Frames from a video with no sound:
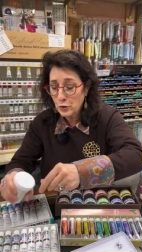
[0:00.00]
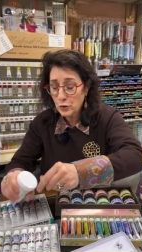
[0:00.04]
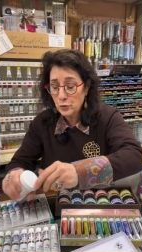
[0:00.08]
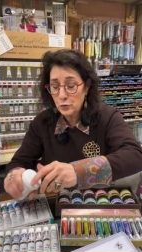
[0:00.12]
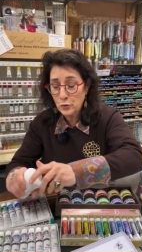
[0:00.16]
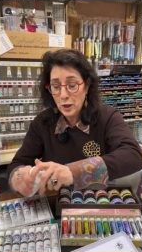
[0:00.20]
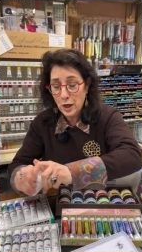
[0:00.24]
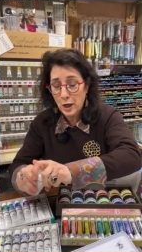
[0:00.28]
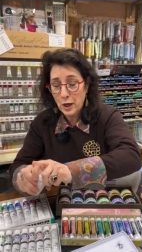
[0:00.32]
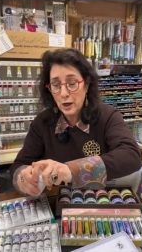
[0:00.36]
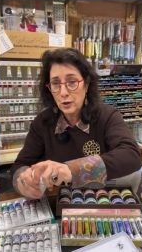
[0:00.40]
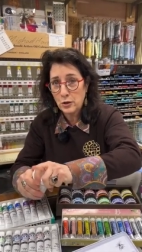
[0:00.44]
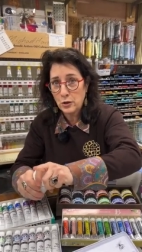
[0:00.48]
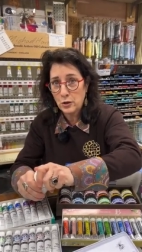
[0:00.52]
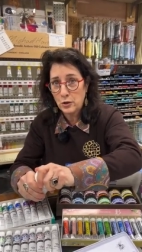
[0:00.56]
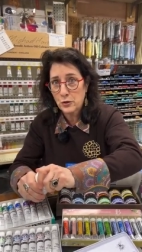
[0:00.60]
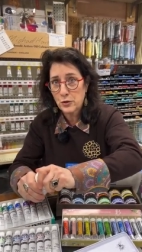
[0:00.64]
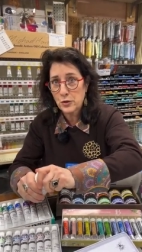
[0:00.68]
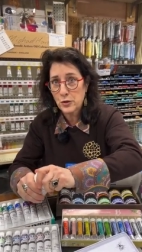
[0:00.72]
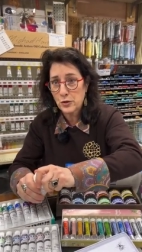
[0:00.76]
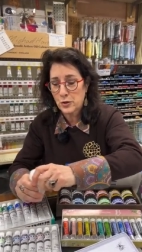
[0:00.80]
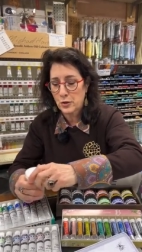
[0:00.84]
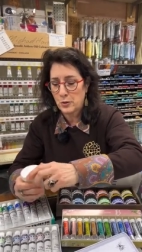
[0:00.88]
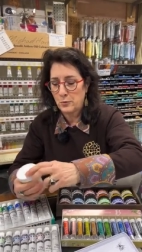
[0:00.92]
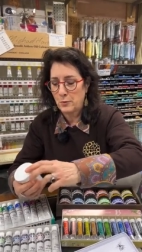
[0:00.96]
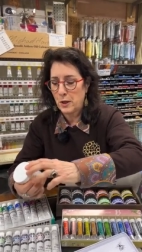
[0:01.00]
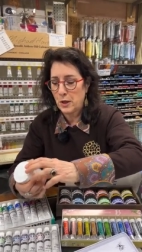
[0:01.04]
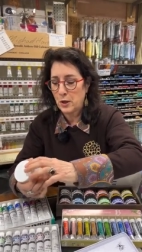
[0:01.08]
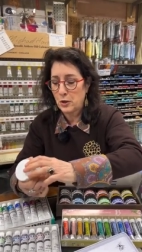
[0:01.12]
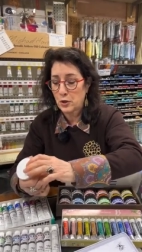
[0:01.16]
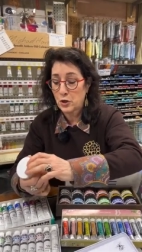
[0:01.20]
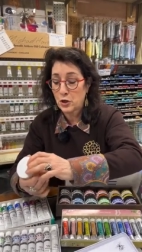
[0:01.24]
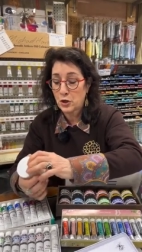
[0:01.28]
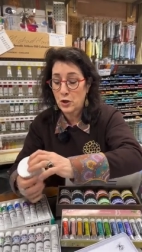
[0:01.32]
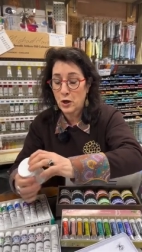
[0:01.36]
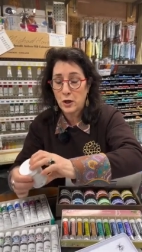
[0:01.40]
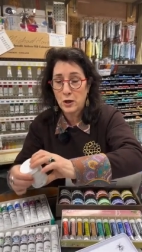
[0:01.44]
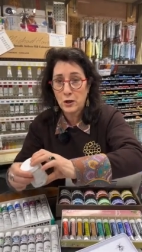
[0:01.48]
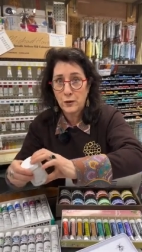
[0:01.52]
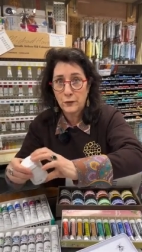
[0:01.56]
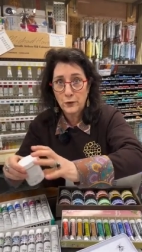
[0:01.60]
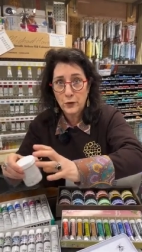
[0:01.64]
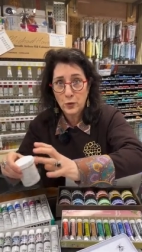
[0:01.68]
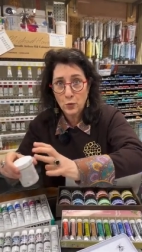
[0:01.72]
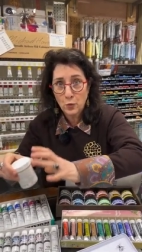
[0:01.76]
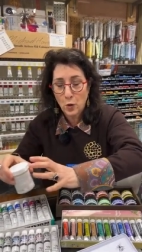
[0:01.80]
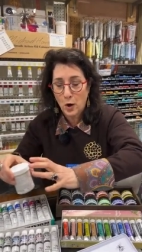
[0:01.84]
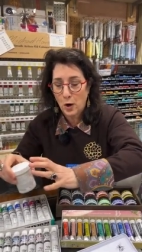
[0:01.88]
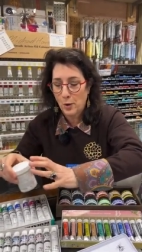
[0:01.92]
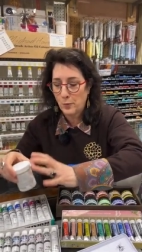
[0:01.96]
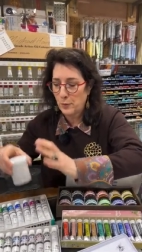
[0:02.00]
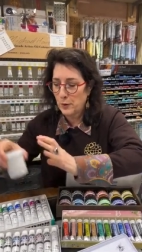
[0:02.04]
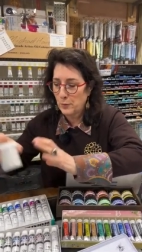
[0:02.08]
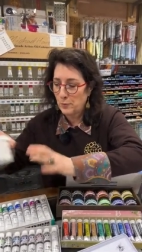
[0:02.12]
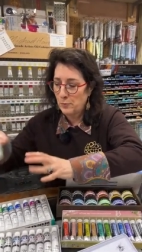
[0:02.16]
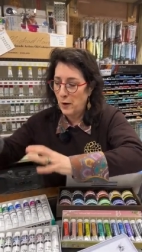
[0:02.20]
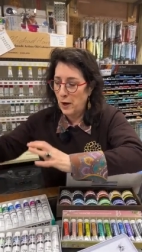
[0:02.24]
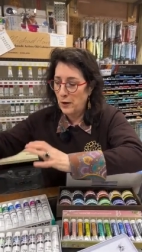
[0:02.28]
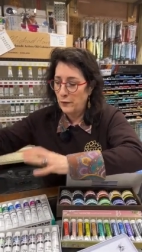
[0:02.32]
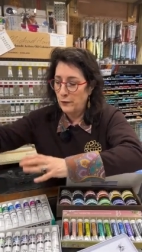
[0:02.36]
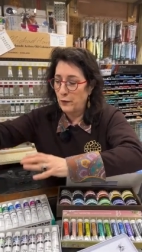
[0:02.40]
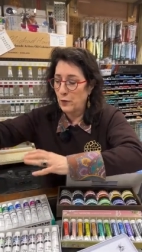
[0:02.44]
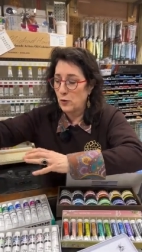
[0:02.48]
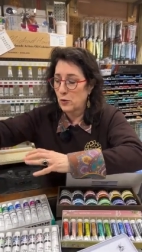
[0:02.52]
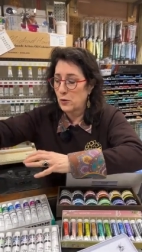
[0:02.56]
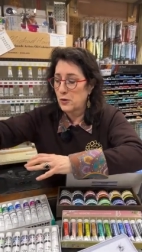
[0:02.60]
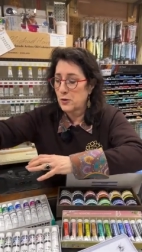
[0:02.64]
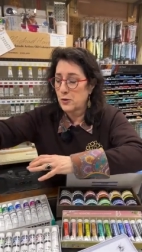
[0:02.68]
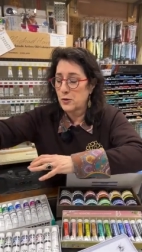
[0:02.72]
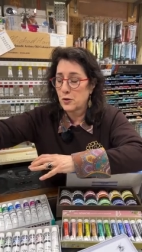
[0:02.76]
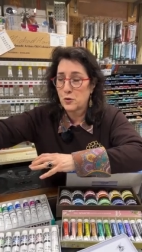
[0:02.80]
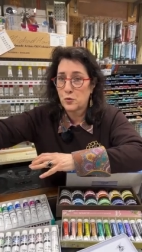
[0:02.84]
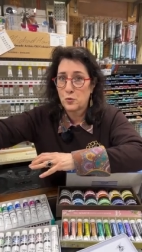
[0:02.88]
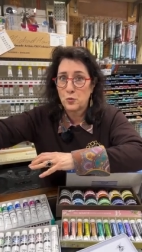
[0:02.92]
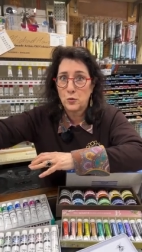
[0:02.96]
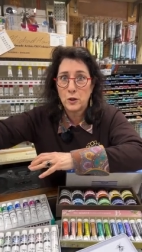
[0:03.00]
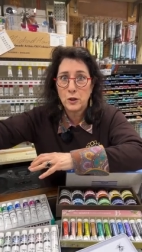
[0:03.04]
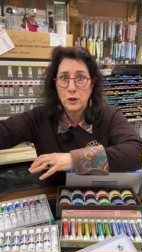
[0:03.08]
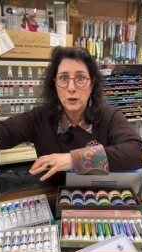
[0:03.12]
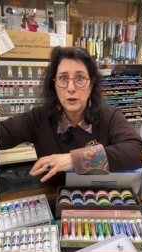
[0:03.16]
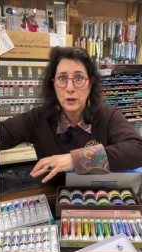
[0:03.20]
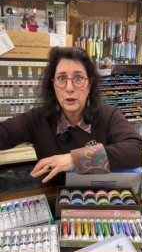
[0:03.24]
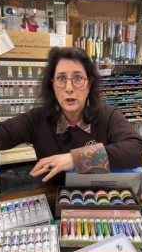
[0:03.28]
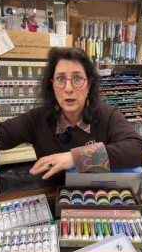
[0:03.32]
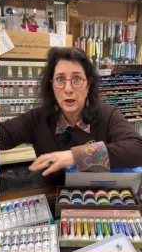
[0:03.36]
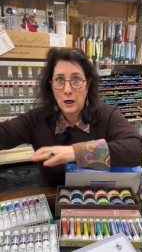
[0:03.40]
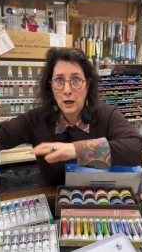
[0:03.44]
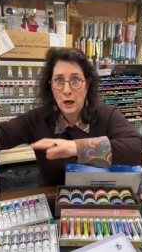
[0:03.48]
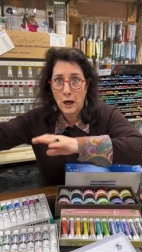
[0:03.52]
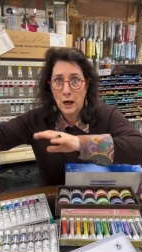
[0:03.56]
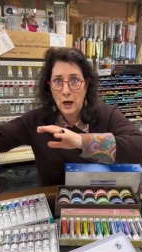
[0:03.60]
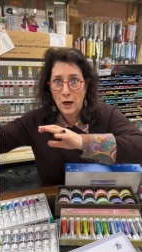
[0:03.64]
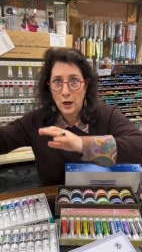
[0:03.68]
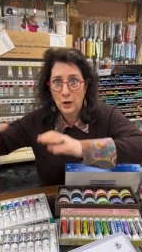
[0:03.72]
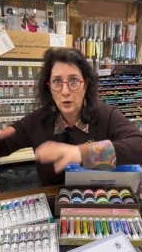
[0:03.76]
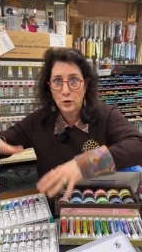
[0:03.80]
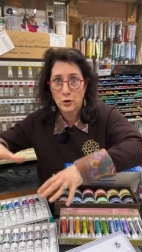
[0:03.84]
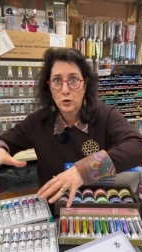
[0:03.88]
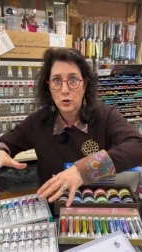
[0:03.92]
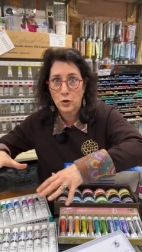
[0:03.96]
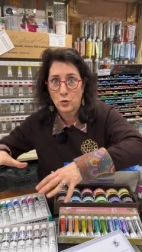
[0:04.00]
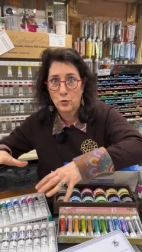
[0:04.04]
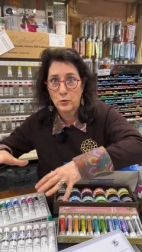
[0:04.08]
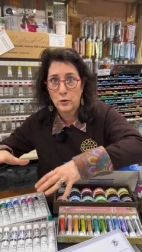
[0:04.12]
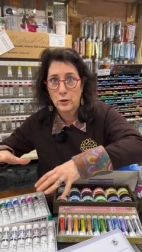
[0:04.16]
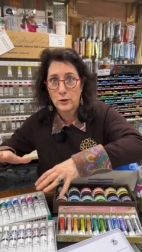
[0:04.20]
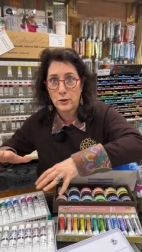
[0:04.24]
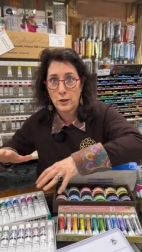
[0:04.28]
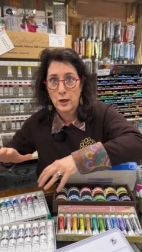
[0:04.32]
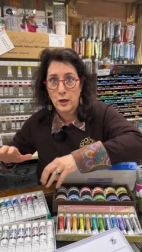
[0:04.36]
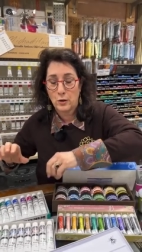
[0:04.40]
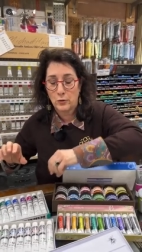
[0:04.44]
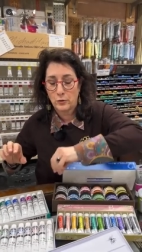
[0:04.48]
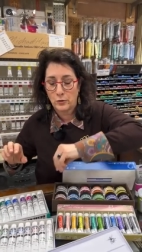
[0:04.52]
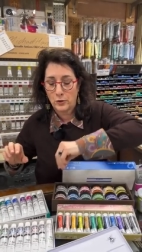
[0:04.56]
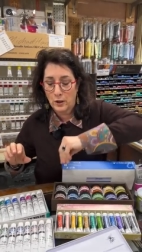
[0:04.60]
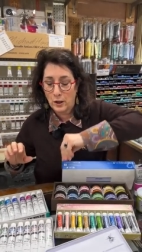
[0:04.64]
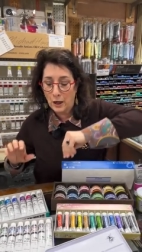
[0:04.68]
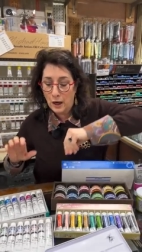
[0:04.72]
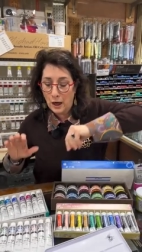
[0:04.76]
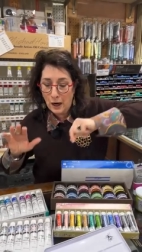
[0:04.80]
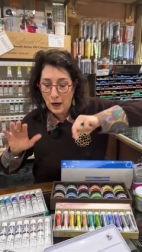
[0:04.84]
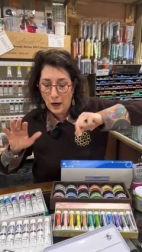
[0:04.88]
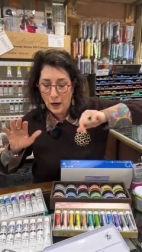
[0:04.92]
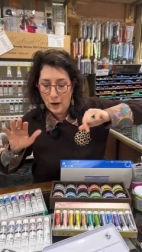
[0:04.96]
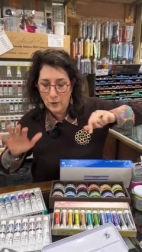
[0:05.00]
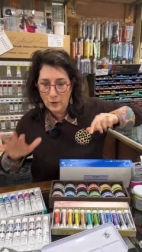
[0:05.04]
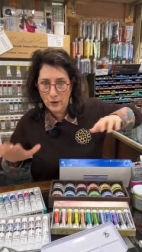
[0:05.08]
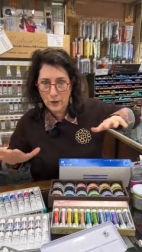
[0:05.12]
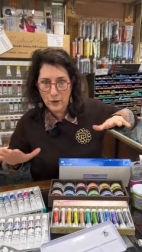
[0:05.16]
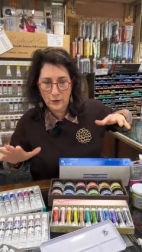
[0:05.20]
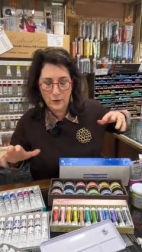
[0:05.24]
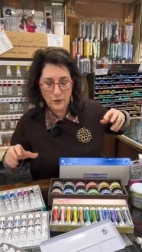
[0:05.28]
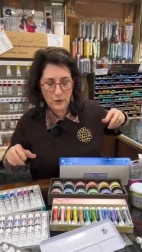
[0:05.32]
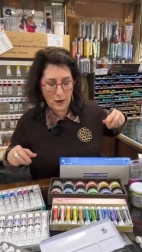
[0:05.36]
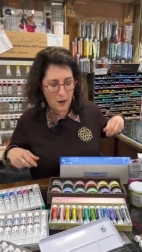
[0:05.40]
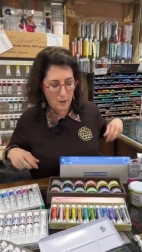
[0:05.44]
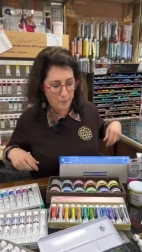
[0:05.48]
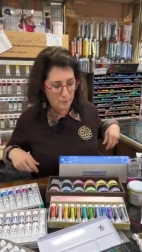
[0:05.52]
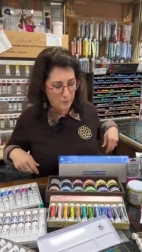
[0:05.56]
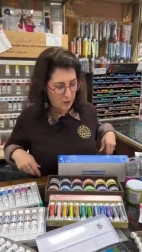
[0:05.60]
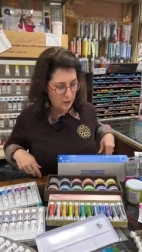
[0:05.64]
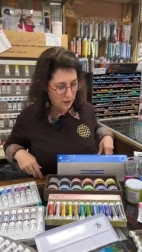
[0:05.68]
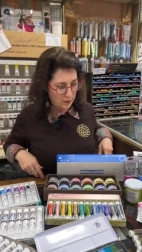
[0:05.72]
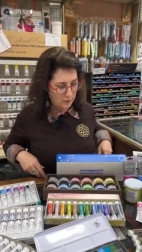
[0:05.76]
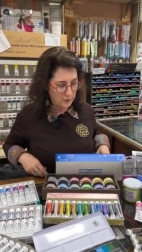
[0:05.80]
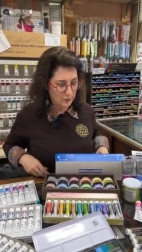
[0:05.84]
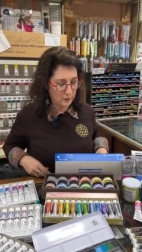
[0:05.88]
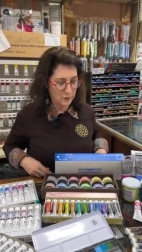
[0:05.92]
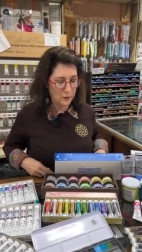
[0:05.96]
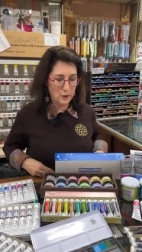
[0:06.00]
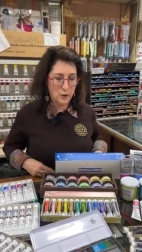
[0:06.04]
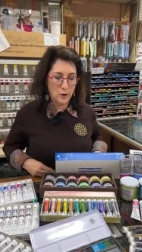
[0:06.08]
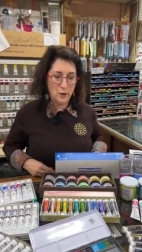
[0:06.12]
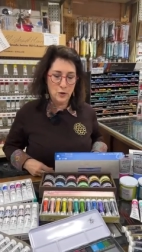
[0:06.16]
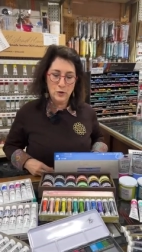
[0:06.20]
You can use it to make a shine if you want, but my focus is really how to tone it down, how to get that matte.